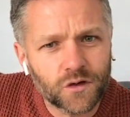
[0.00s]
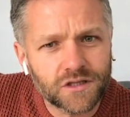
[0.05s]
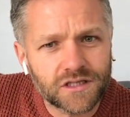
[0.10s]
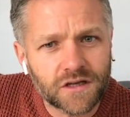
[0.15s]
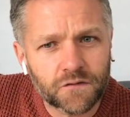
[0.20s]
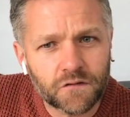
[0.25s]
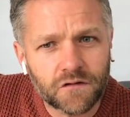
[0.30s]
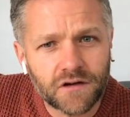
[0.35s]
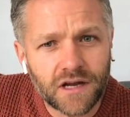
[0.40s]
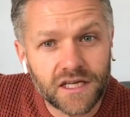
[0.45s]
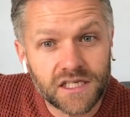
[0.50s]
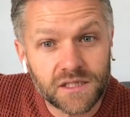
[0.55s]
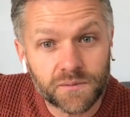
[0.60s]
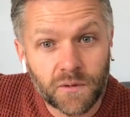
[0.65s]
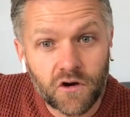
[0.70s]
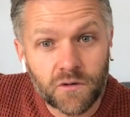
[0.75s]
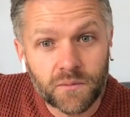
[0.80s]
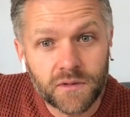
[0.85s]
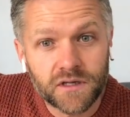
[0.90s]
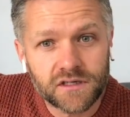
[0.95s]
different
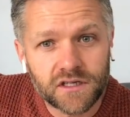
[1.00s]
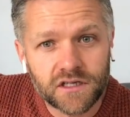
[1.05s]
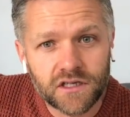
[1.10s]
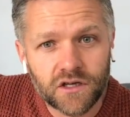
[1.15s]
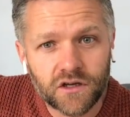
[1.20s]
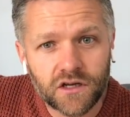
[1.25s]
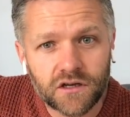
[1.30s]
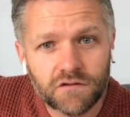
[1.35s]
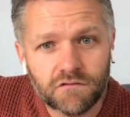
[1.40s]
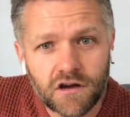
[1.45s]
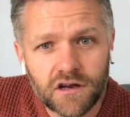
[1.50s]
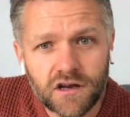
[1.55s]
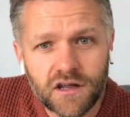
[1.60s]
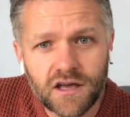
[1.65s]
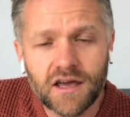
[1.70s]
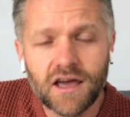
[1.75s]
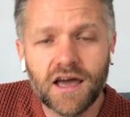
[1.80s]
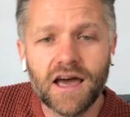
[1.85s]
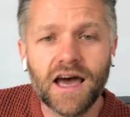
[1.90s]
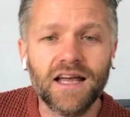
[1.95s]
experiments that you can run
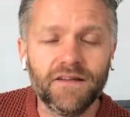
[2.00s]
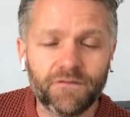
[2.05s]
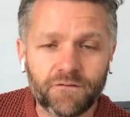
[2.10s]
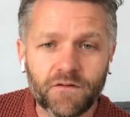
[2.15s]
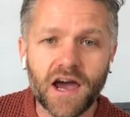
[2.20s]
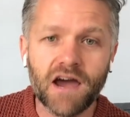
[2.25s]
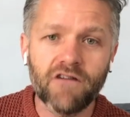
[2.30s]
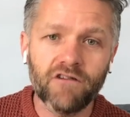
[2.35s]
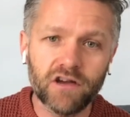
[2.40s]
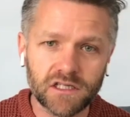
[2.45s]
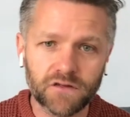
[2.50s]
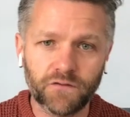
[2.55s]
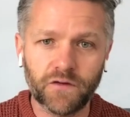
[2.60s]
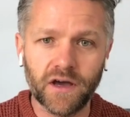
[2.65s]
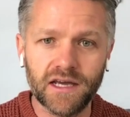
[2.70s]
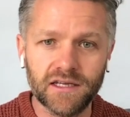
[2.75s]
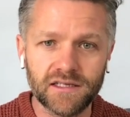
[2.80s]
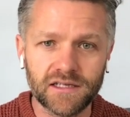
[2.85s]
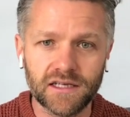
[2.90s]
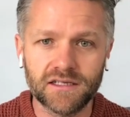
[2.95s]
at various
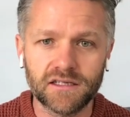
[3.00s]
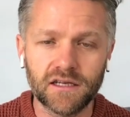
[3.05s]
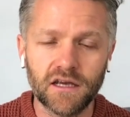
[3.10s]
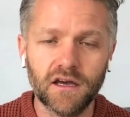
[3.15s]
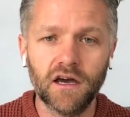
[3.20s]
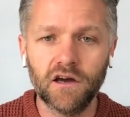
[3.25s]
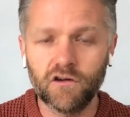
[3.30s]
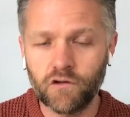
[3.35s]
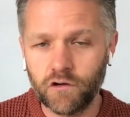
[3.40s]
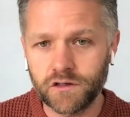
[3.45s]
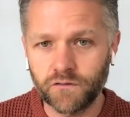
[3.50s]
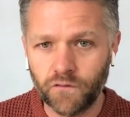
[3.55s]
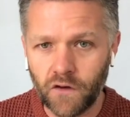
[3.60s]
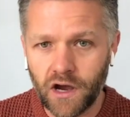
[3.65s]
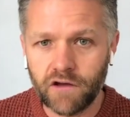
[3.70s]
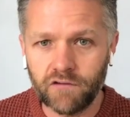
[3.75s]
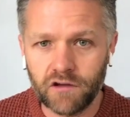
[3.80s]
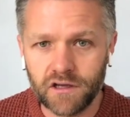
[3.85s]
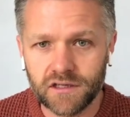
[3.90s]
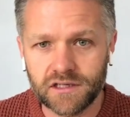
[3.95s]
phases across
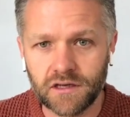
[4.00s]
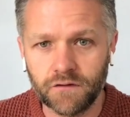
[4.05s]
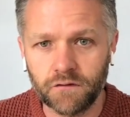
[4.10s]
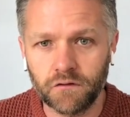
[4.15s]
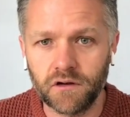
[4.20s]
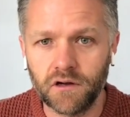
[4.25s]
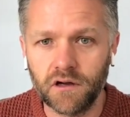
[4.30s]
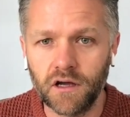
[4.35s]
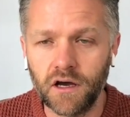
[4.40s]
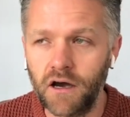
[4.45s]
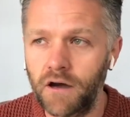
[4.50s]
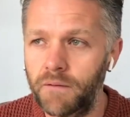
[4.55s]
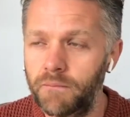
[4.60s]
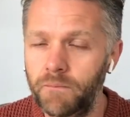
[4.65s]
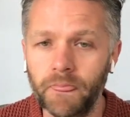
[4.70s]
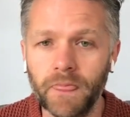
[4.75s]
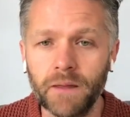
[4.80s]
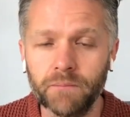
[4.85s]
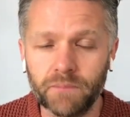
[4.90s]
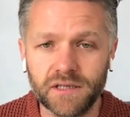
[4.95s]
various different
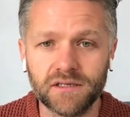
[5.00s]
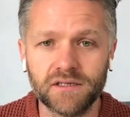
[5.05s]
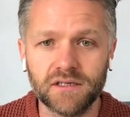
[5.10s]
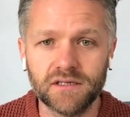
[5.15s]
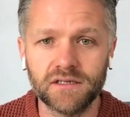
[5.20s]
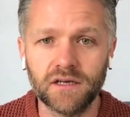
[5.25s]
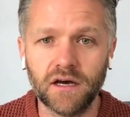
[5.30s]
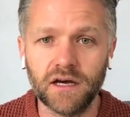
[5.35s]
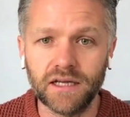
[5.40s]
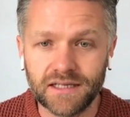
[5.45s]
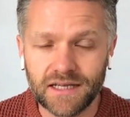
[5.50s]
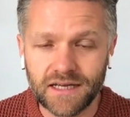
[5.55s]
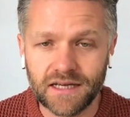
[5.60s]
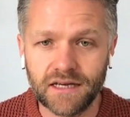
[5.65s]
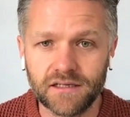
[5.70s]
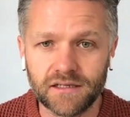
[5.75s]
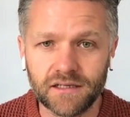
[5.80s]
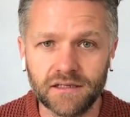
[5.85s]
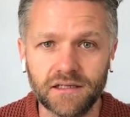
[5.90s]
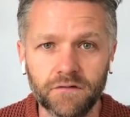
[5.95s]
business
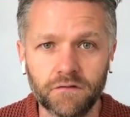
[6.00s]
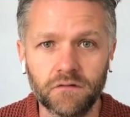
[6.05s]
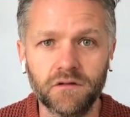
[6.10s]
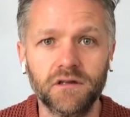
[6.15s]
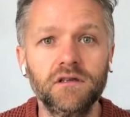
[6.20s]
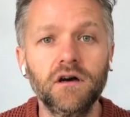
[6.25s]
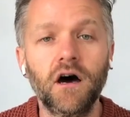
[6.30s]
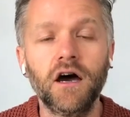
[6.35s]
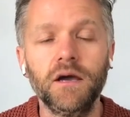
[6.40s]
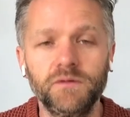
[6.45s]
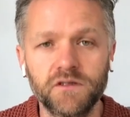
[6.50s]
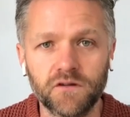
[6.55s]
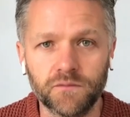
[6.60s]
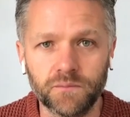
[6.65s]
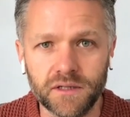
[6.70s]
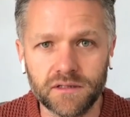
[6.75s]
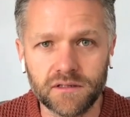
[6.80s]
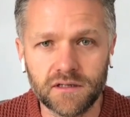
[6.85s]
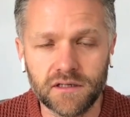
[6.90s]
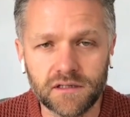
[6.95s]
ideas and different types of
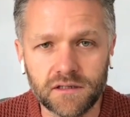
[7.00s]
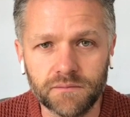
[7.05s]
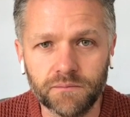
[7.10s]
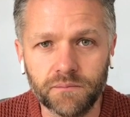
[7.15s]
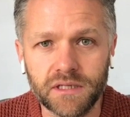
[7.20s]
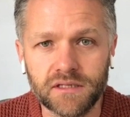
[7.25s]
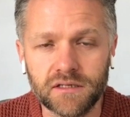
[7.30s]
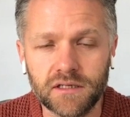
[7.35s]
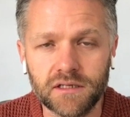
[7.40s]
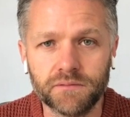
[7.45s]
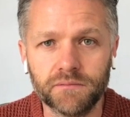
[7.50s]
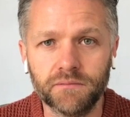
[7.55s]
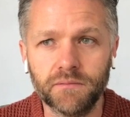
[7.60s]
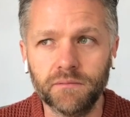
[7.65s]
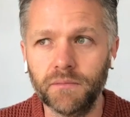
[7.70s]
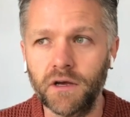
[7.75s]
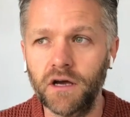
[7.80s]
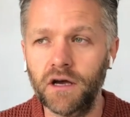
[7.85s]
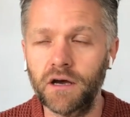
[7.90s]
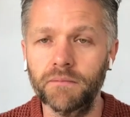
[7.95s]
business and business
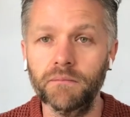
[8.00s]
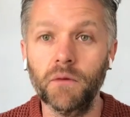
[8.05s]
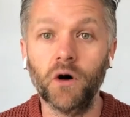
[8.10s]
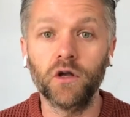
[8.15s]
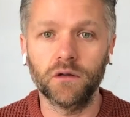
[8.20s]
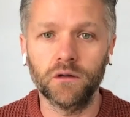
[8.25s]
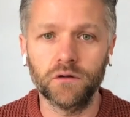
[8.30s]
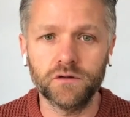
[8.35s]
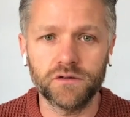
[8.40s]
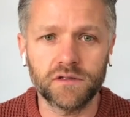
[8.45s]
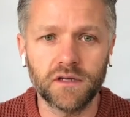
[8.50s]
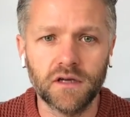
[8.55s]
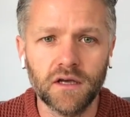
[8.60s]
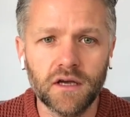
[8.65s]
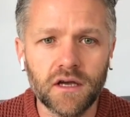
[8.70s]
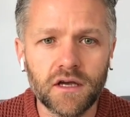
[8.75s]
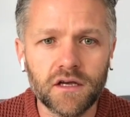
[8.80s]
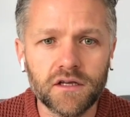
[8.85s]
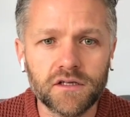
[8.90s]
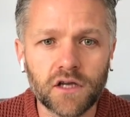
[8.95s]
models.
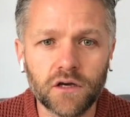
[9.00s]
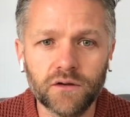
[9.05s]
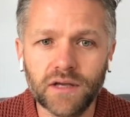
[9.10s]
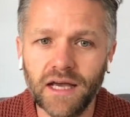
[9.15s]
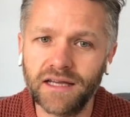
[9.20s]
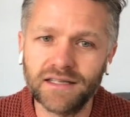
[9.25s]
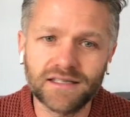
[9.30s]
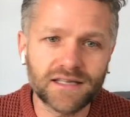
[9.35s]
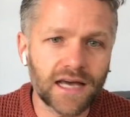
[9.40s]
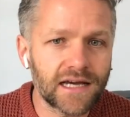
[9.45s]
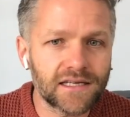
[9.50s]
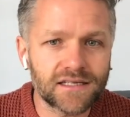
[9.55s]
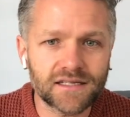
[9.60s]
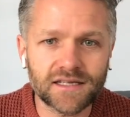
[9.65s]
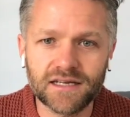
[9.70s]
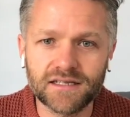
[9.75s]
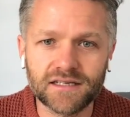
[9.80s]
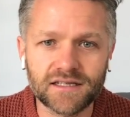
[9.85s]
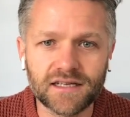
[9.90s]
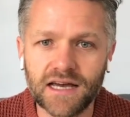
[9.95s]
So yeah, test.
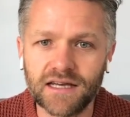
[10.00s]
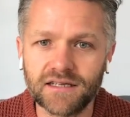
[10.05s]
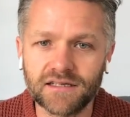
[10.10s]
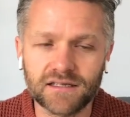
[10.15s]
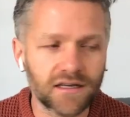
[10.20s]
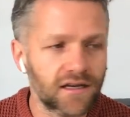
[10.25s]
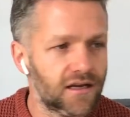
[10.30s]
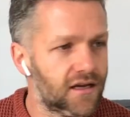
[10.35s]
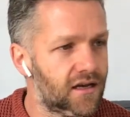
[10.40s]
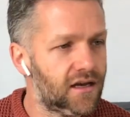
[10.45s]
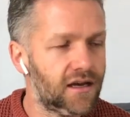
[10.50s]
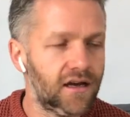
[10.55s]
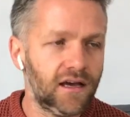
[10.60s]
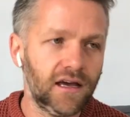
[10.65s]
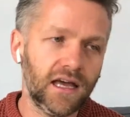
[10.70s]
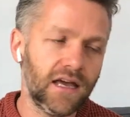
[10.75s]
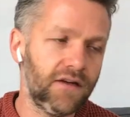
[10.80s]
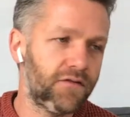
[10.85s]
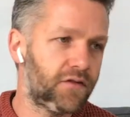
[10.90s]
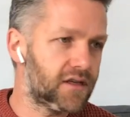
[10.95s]

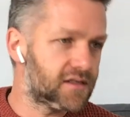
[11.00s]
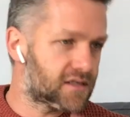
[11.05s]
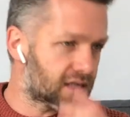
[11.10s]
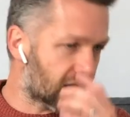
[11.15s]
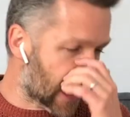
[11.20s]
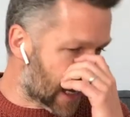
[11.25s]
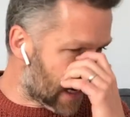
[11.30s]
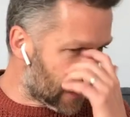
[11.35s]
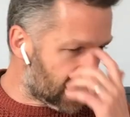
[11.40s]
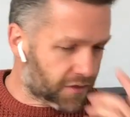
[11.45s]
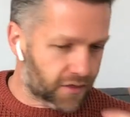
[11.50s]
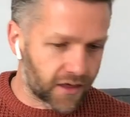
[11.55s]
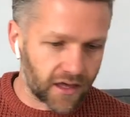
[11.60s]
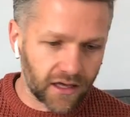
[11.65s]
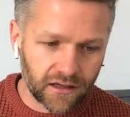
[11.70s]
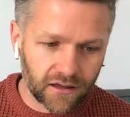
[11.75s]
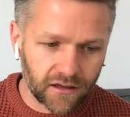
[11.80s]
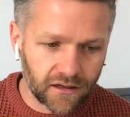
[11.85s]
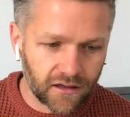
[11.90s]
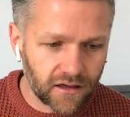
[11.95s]
If there's
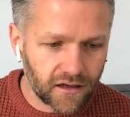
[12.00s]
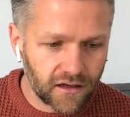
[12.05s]
anything,